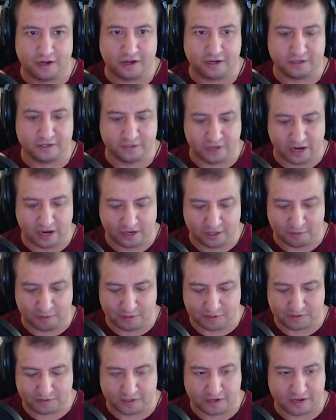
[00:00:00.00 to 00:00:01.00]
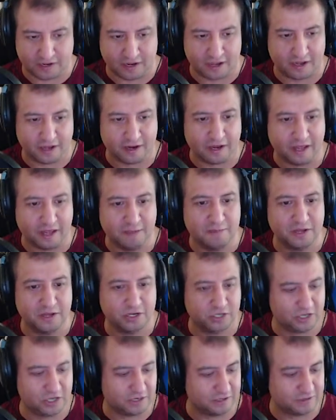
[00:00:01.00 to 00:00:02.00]
documents and
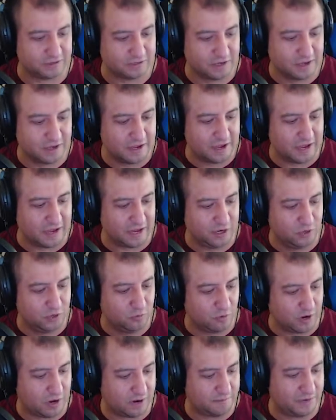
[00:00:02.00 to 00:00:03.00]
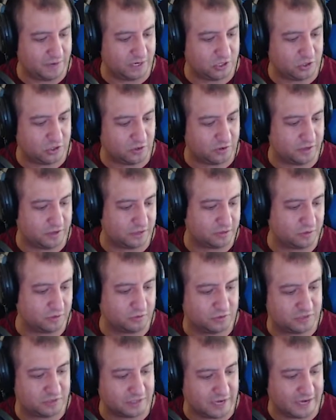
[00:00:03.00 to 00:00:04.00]
images, and you want to make sure that
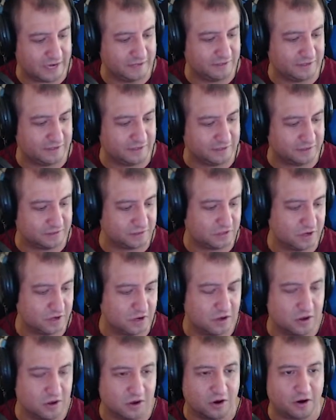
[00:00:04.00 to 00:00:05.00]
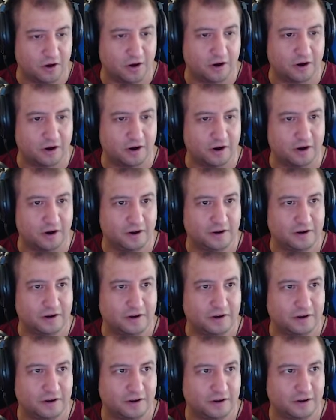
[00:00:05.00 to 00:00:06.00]
those sizes are
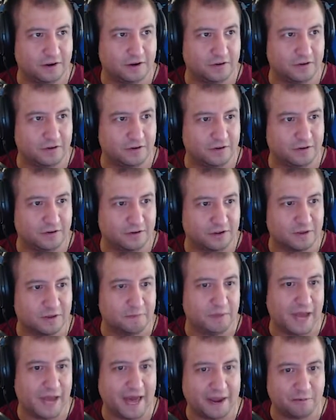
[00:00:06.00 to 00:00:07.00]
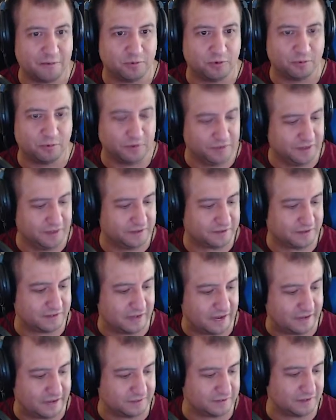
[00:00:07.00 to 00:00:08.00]
compatible with this
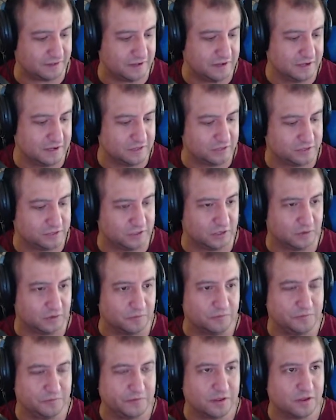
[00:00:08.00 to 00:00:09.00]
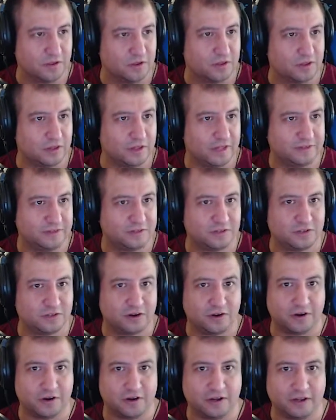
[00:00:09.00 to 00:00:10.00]
size. So let's
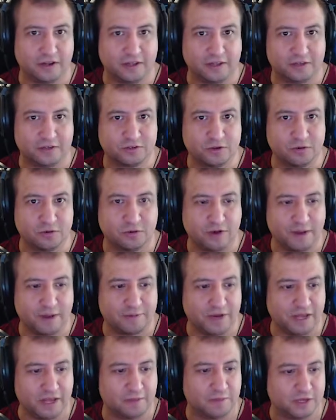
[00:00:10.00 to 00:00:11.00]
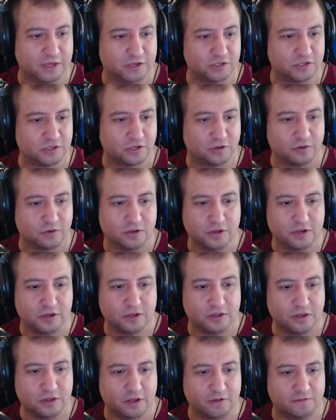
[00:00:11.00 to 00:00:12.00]
go grab an image. So
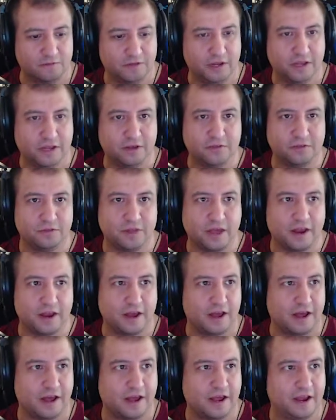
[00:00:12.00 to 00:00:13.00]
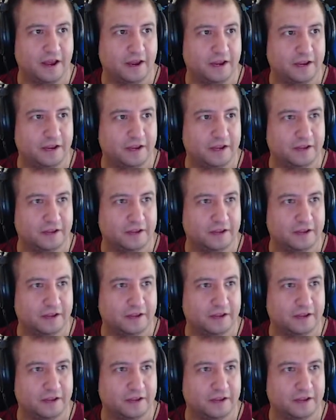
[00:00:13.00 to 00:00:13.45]
the video that I